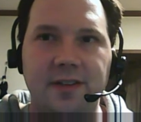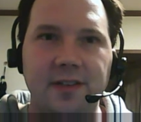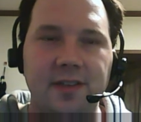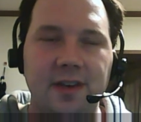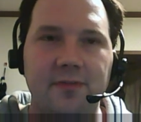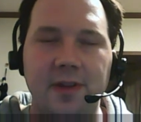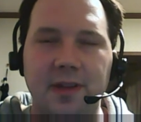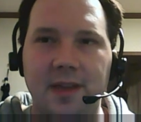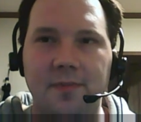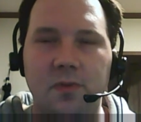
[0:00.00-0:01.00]
is a
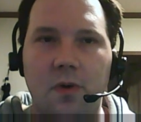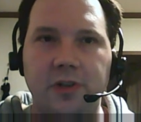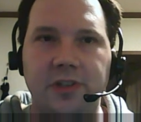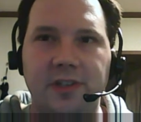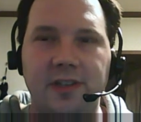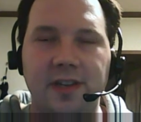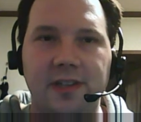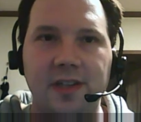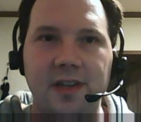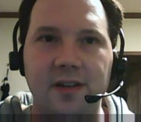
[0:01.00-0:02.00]
scientist, and if we can get
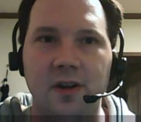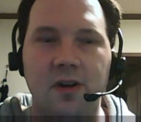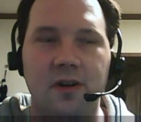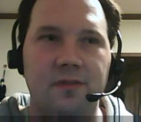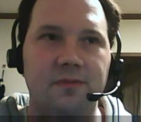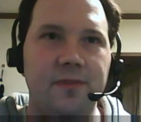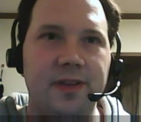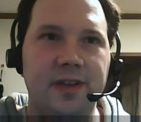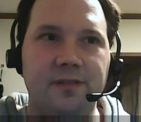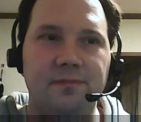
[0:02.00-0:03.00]
him to Washington,
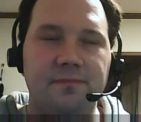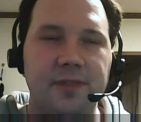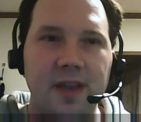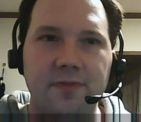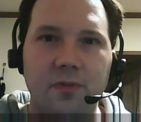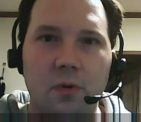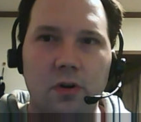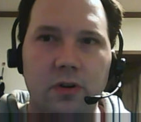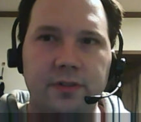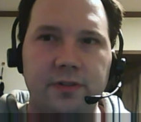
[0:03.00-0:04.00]
D.C., we
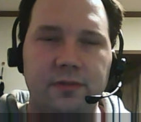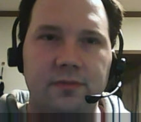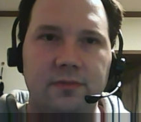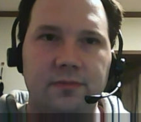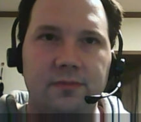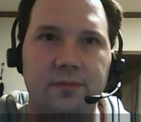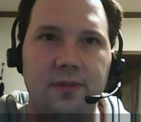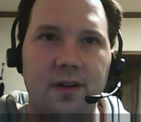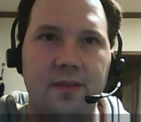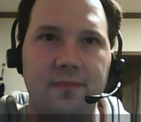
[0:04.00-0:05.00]
can save the
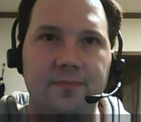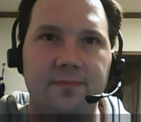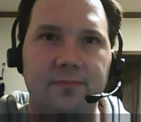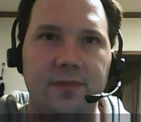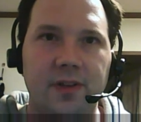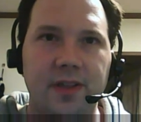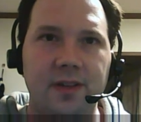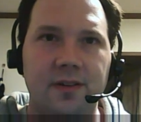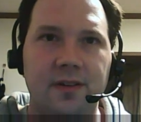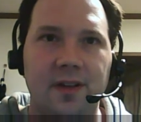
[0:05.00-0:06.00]
world?
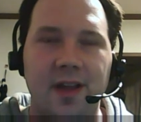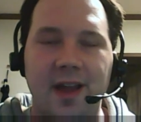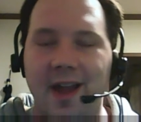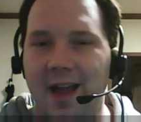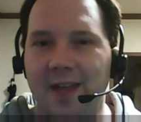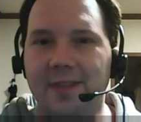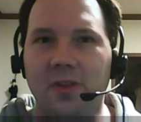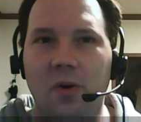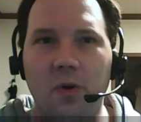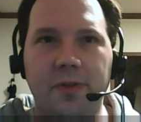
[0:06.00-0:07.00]
Um, really?
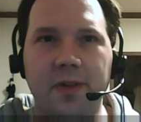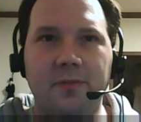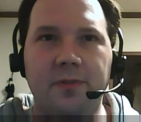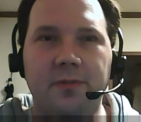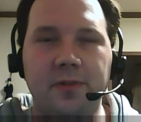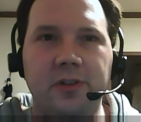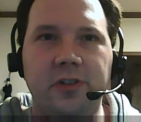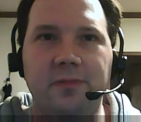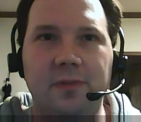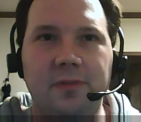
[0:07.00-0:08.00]
And then the
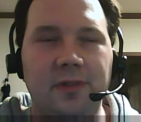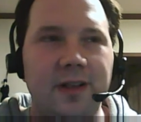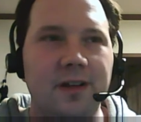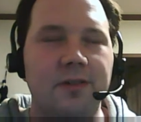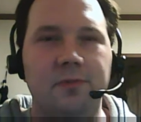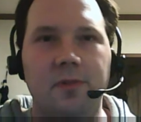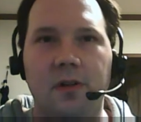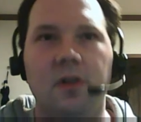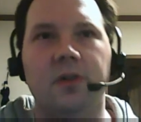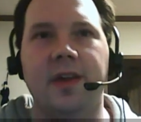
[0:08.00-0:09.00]
whole thing with when, Eugene,
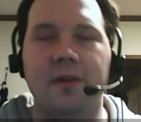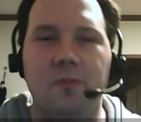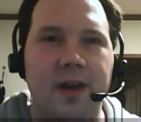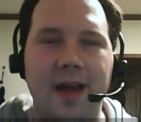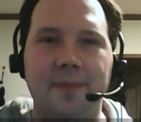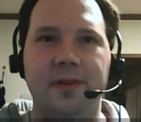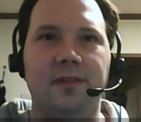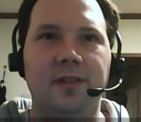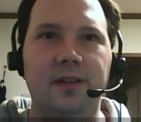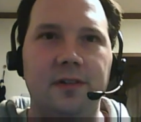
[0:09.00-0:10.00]
when Glenn goes, well,
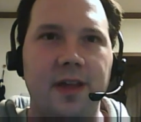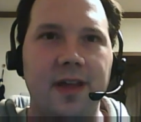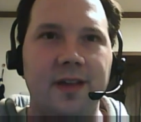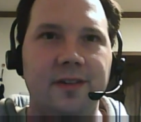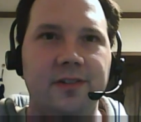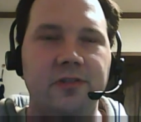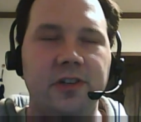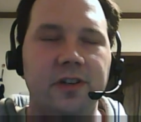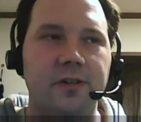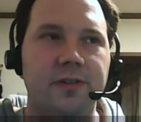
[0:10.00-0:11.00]
okay, what happened? Glenn
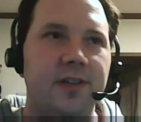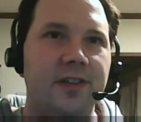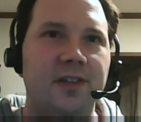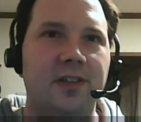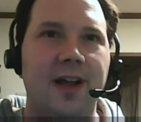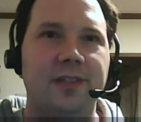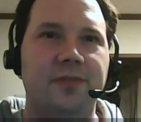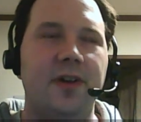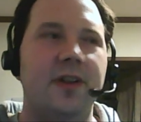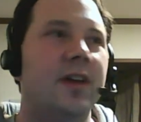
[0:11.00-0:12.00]
go, and Eugene
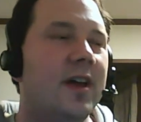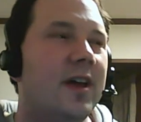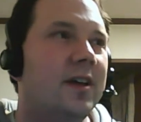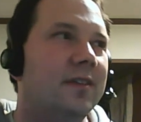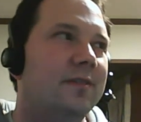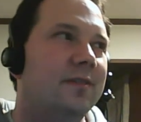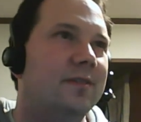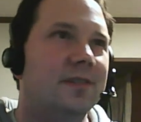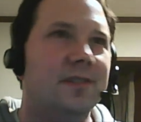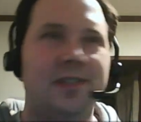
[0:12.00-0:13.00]
goes, it's classified.